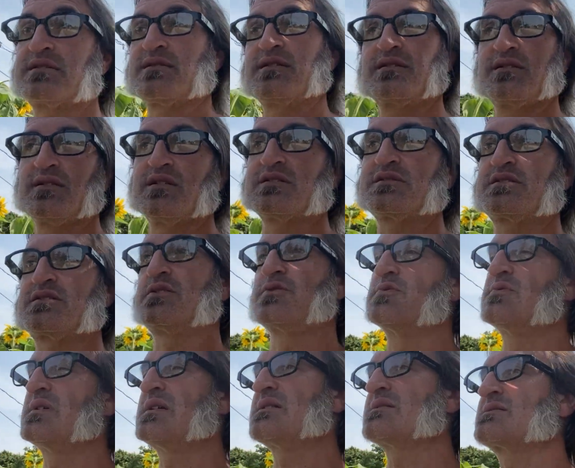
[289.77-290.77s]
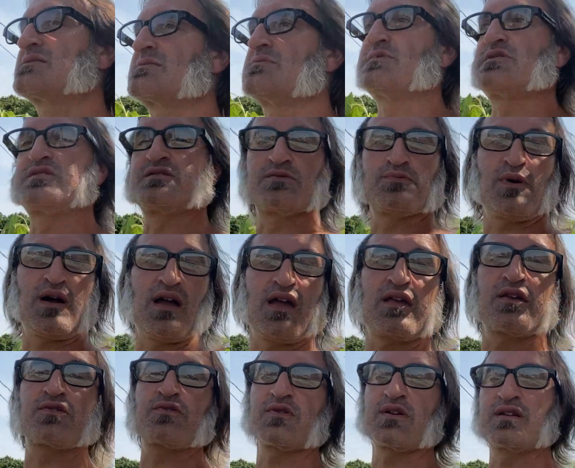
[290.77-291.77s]
little as 2 weeks, which is why
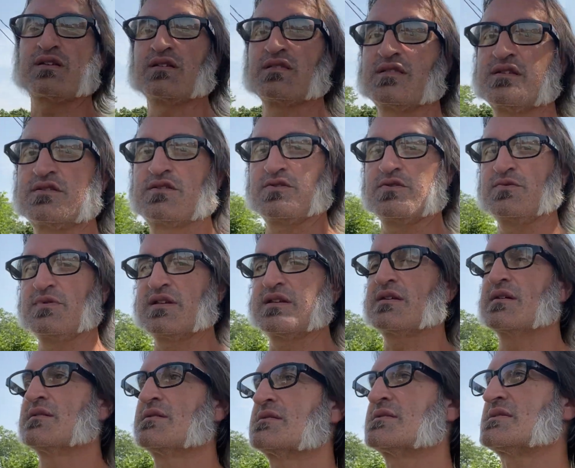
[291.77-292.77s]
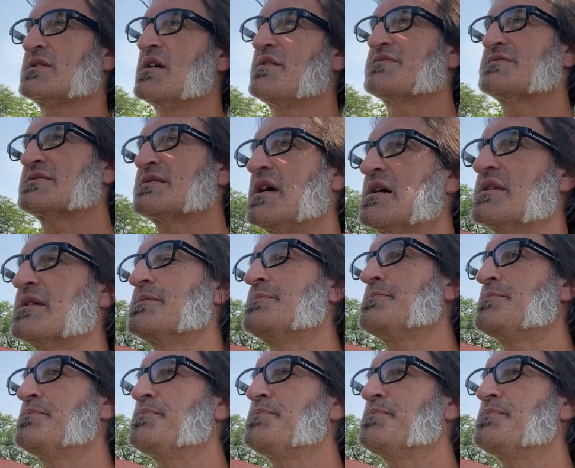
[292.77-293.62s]
I created the 2-week self-study.